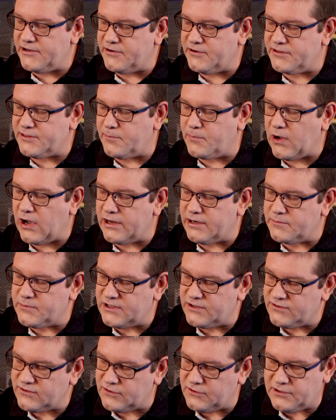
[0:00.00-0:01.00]
here at the bottom,
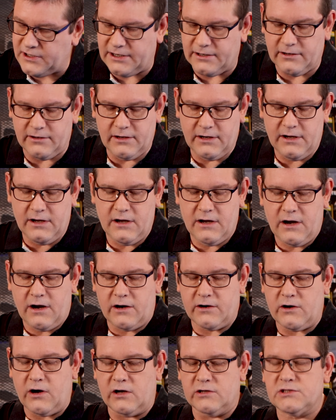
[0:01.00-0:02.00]
these two here,
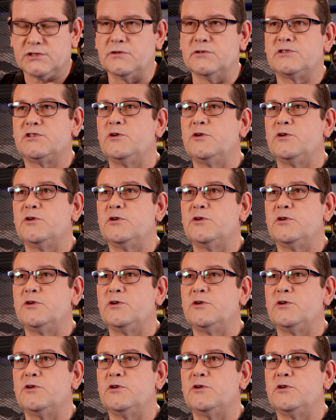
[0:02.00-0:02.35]
are also a